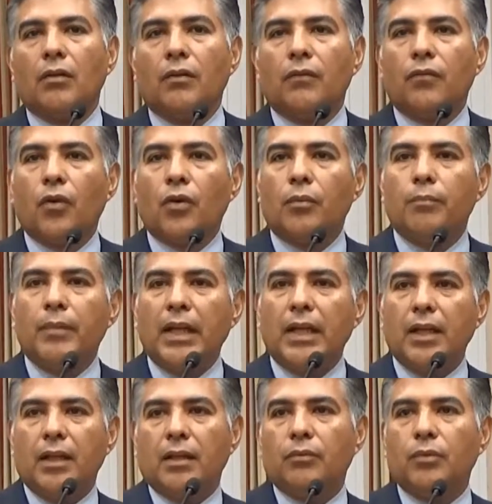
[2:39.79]
for
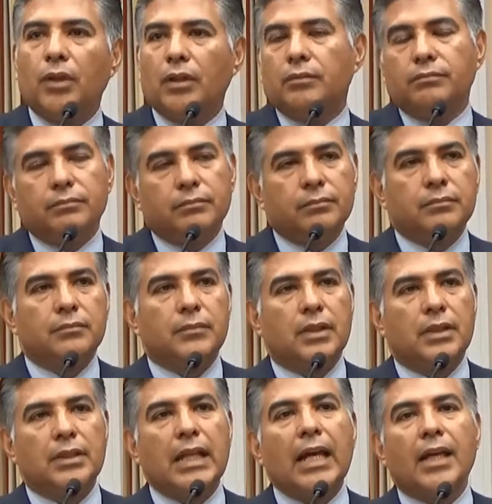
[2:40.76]
many, well,
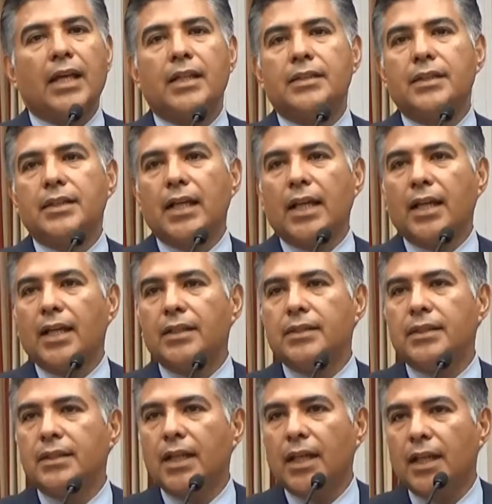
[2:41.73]
decades and
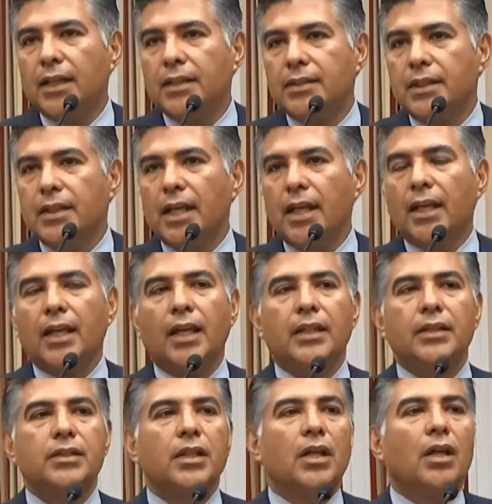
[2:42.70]
decades and decades and
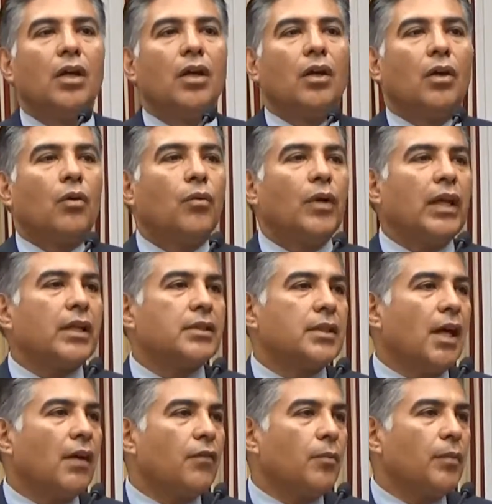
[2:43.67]
decades, we as
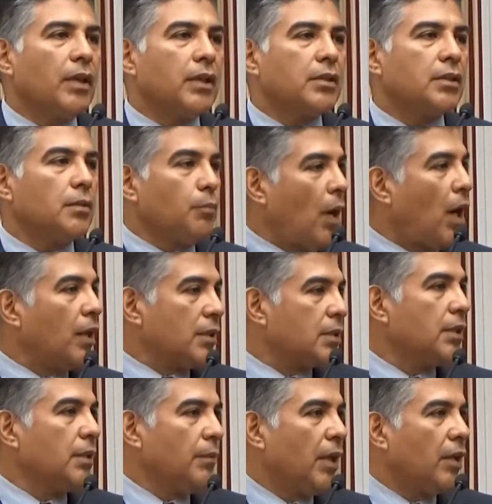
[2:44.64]
governments and
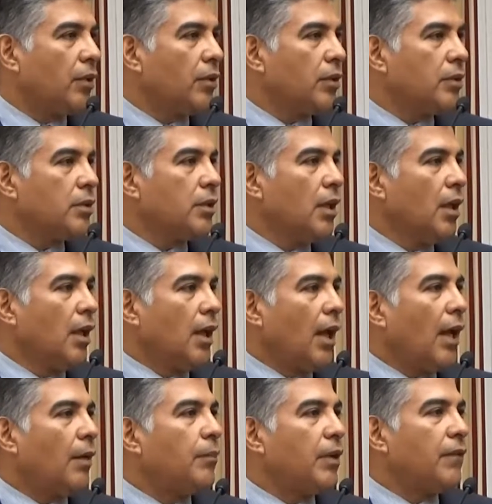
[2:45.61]
policymakers
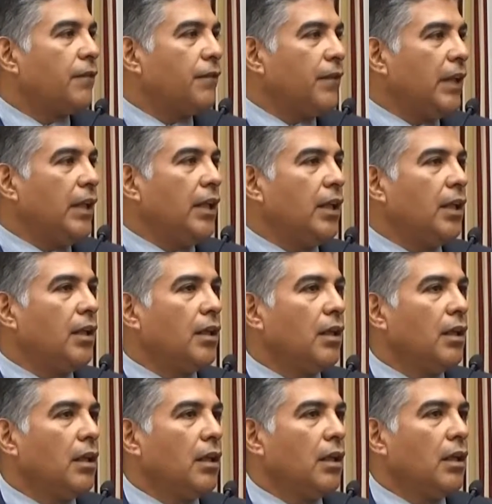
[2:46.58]
have been feeding
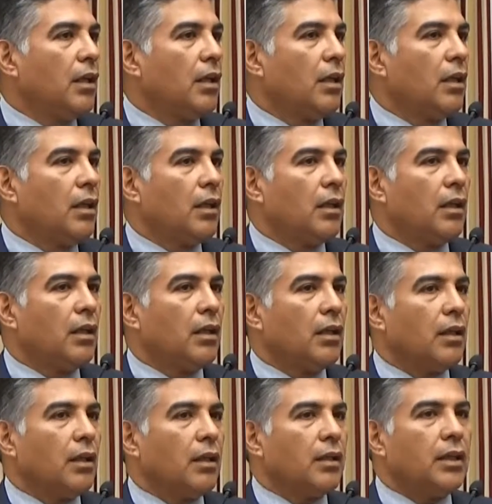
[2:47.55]

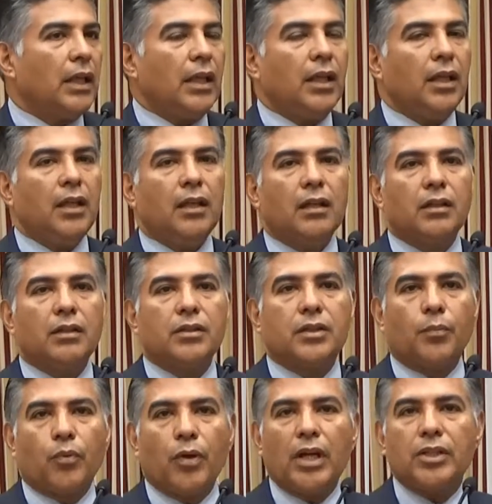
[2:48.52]
the
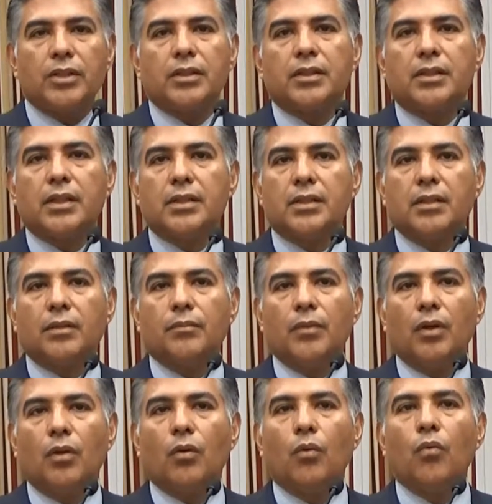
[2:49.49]
suppression system
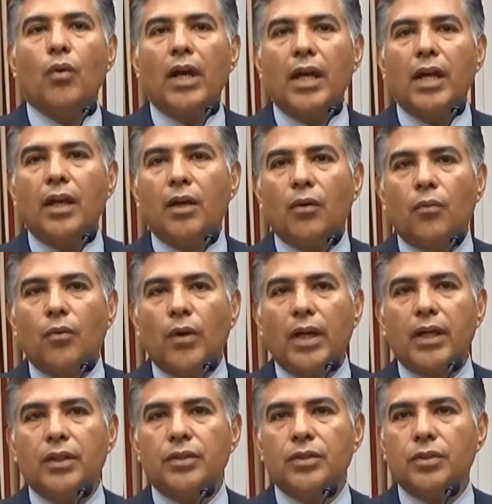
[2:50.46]
way,
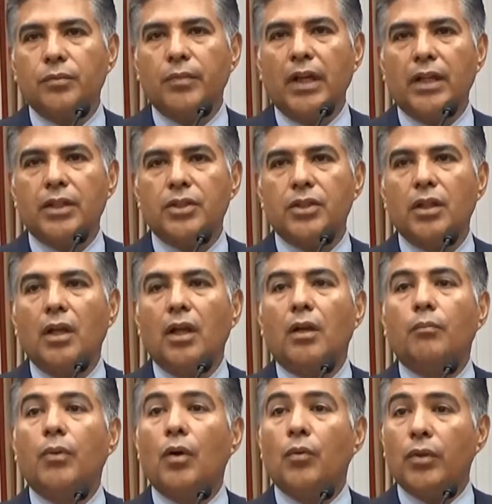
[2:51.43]
way too much.
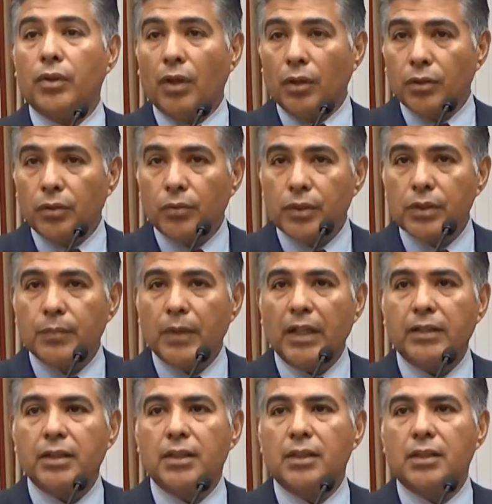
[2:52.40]
But with all due
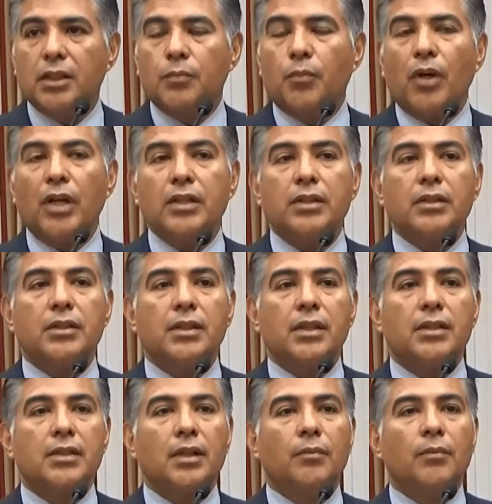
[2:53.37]
respect to the suppression
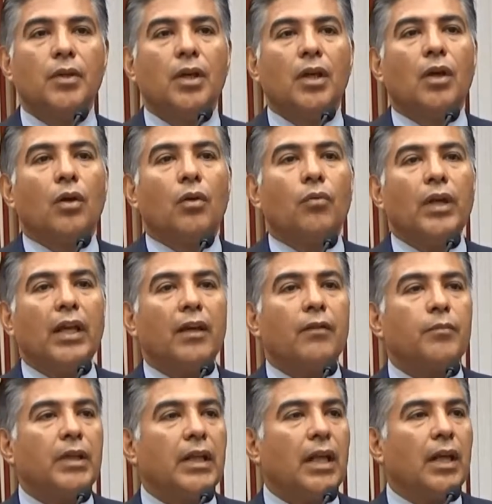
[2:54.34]
system, we
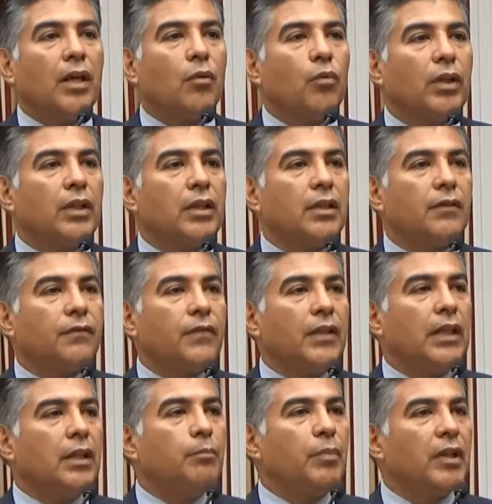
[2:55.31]
have been willing to
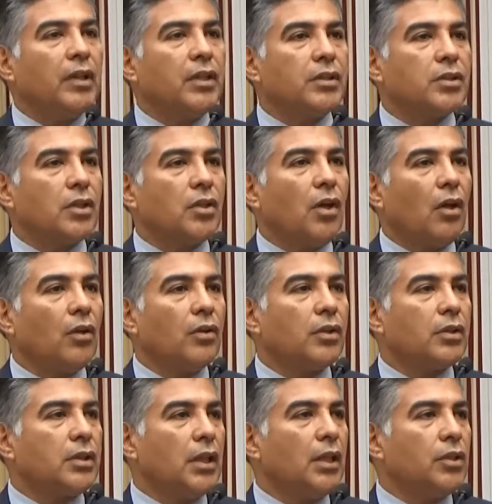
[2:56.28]
feed billions of
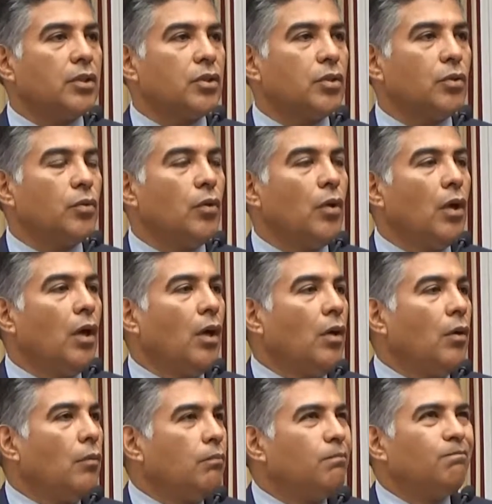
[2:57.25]
dollars into
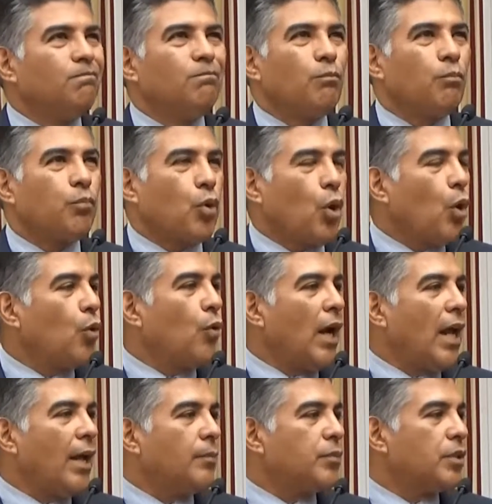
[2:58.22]

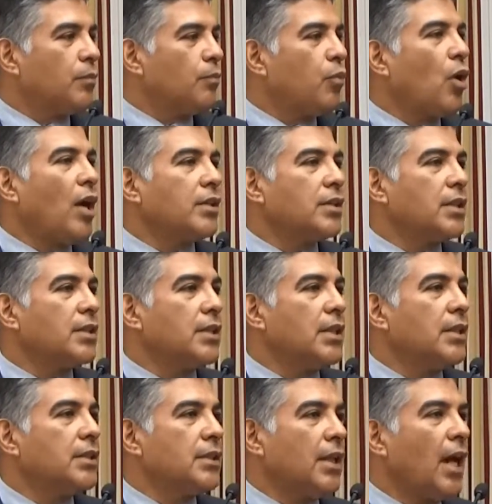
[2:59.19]
programs and
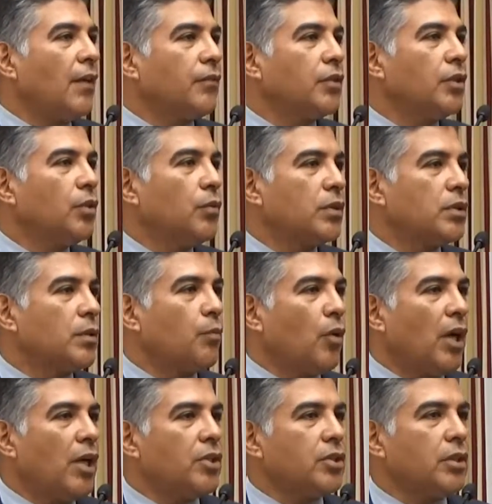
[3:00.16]
processes that have to do with
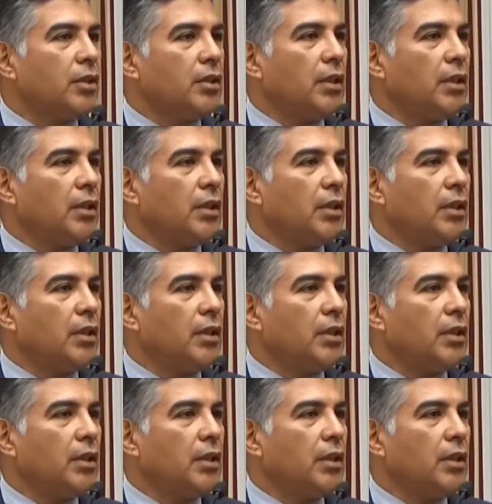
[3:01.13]
suppression,